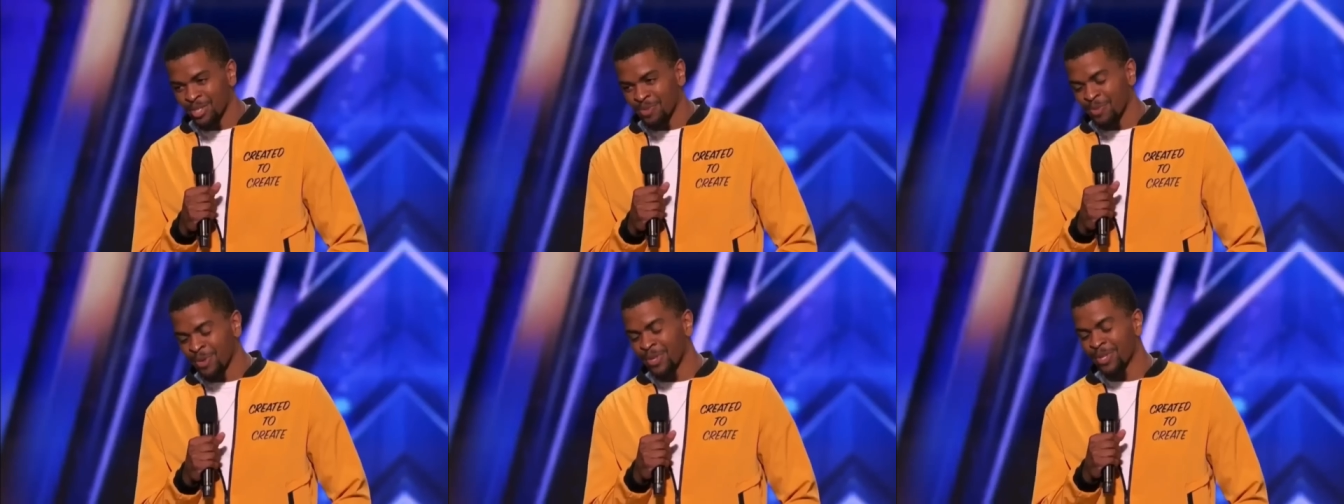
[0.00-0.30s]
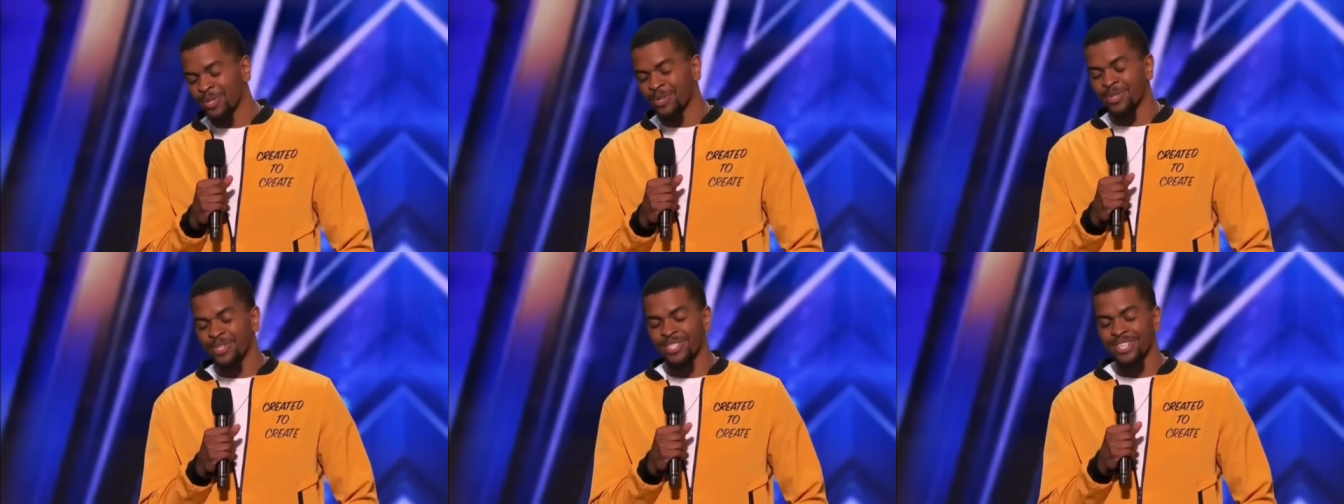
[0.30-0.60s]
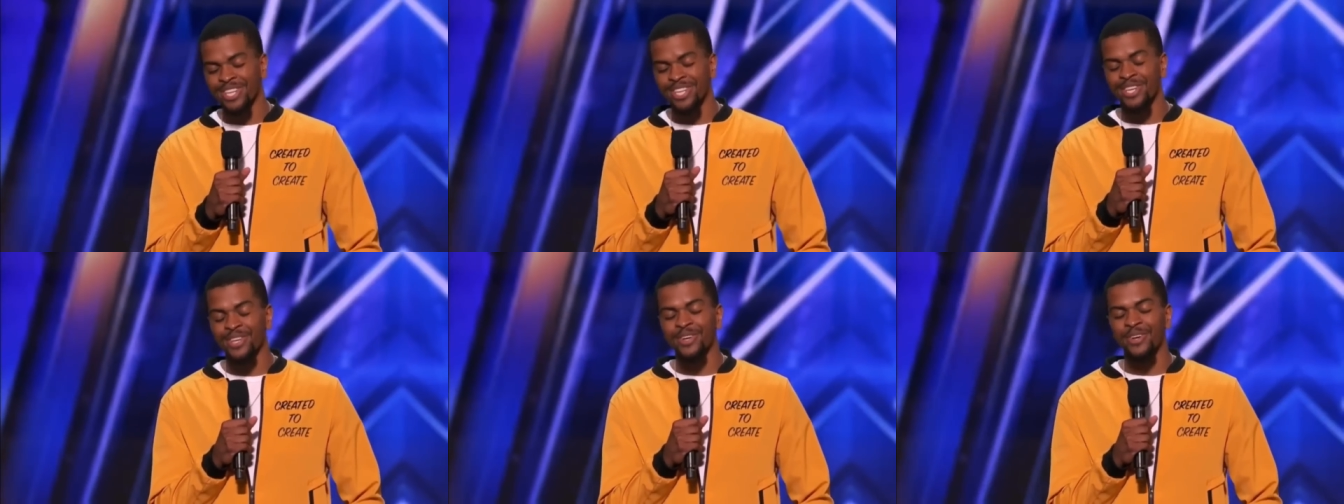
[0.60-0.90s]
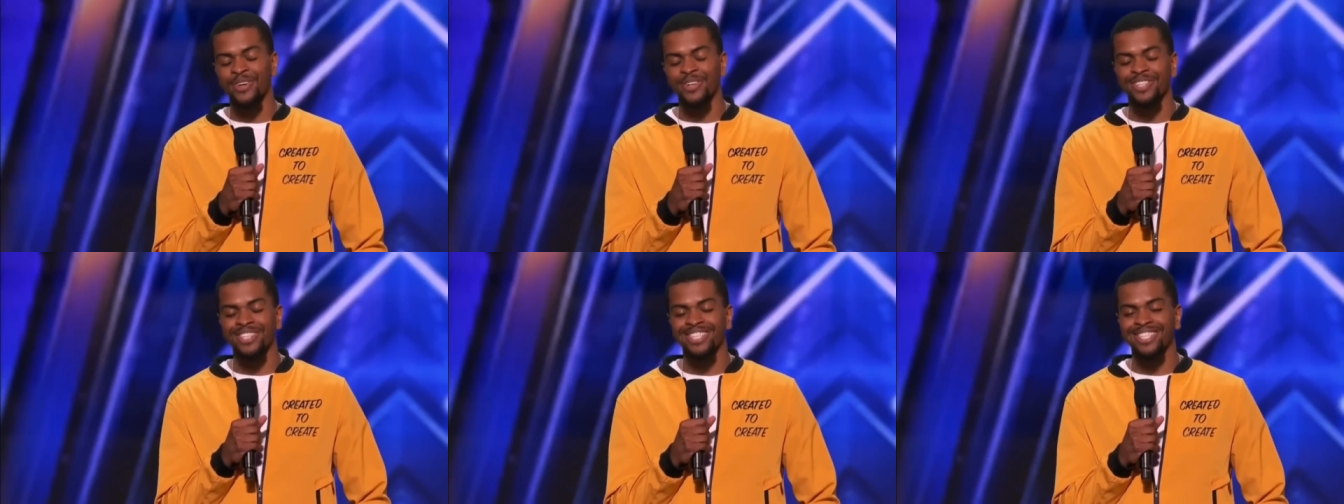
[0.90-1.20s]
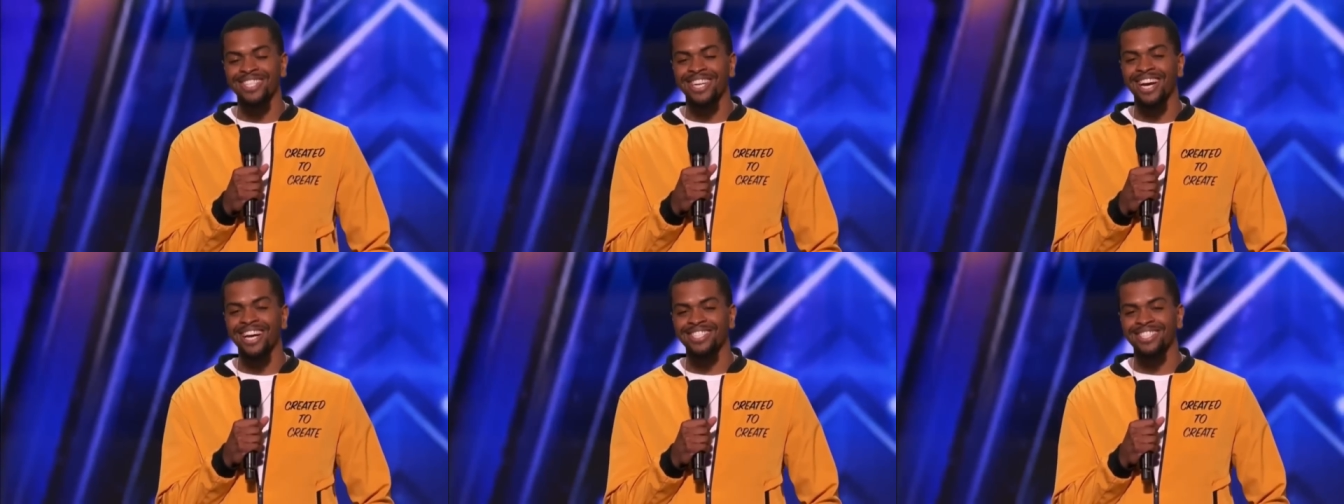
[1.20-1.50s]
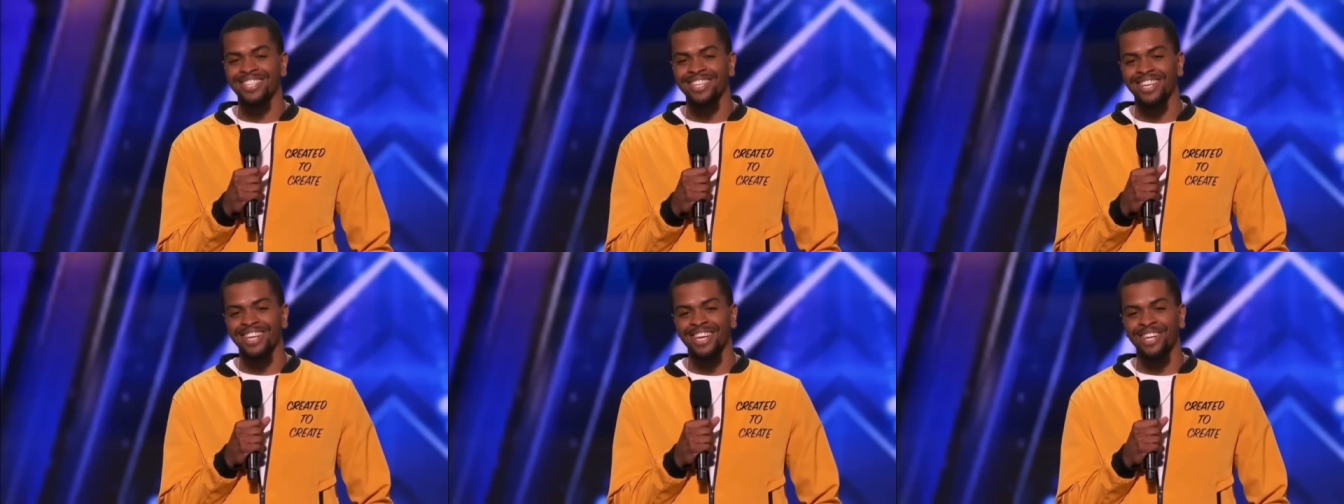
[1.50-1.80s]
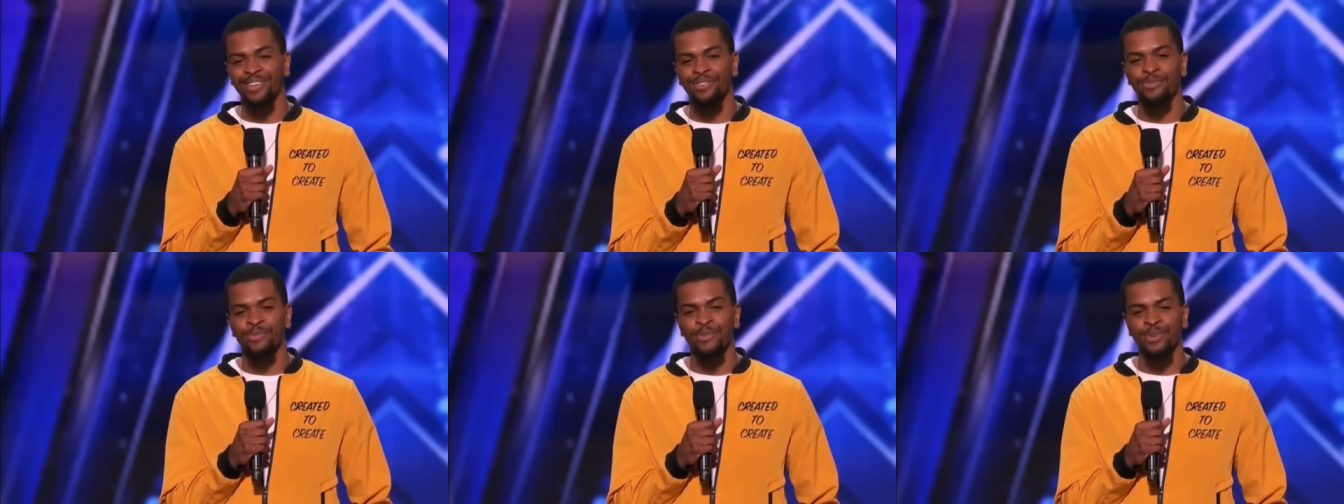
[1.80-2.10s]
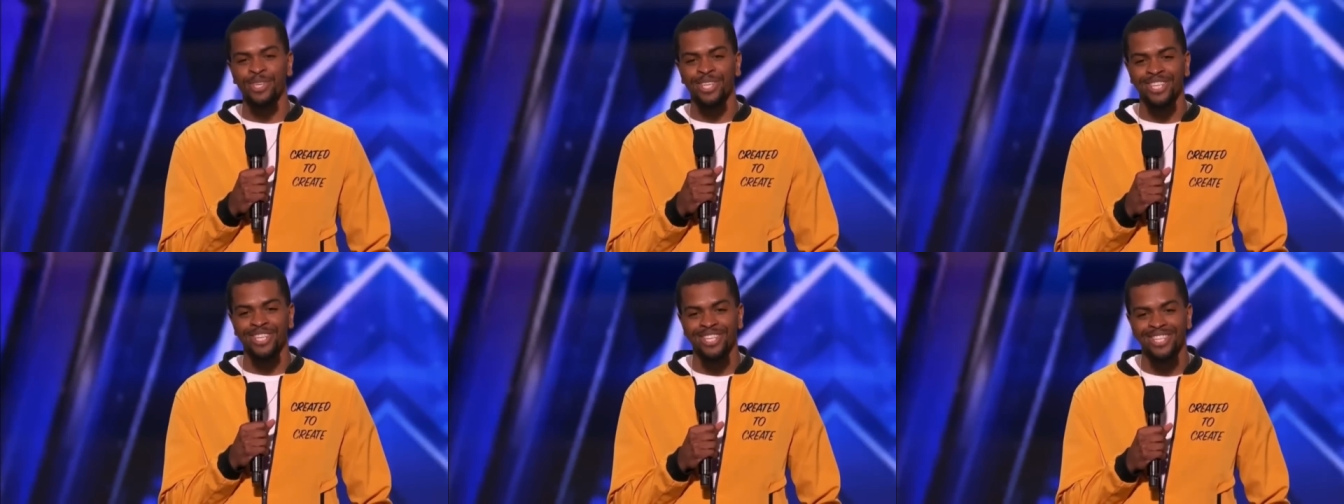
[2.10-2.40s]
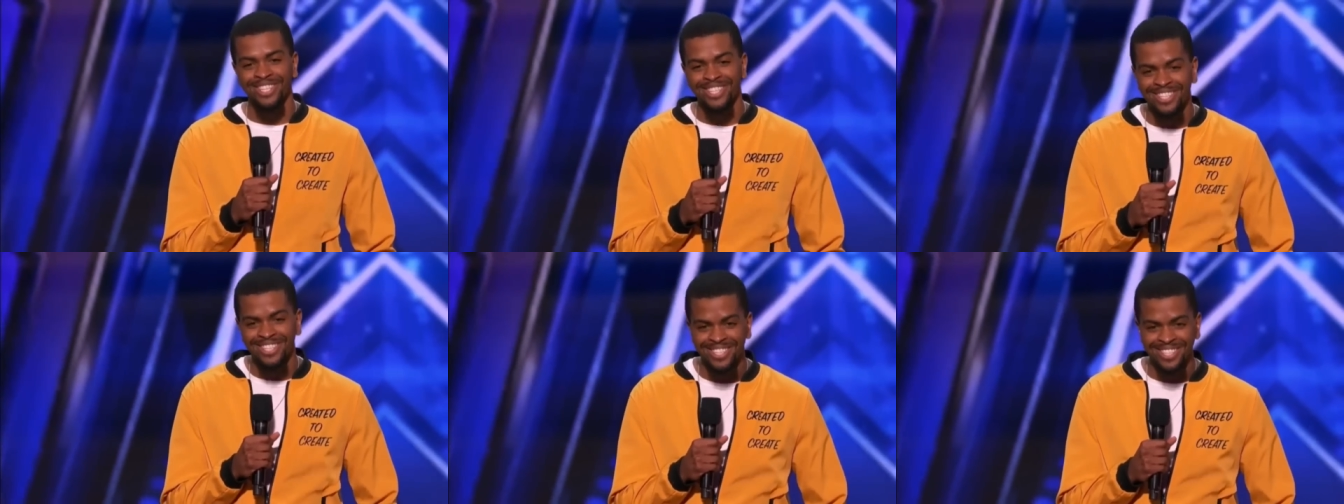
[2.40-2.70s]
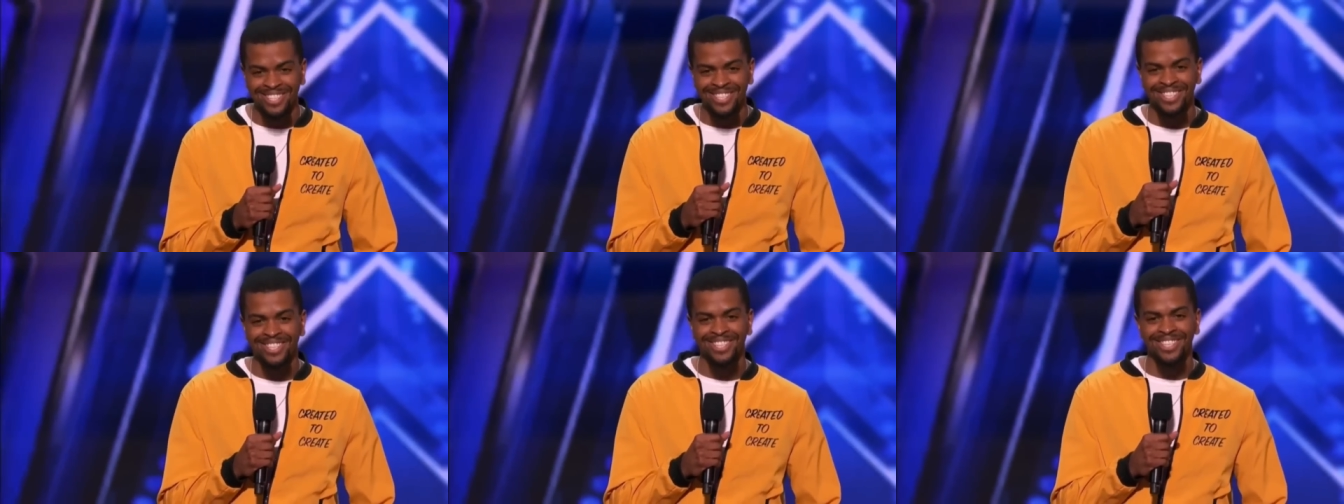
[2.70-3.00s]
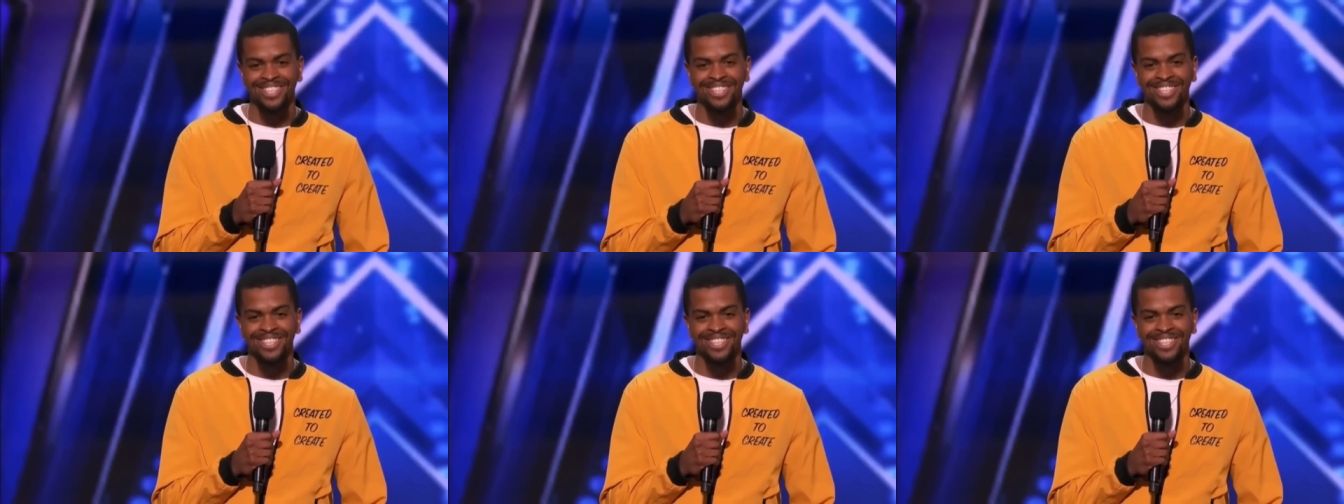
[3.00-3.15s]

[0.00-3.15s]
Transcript: small little city called Stockton, California. Stockton,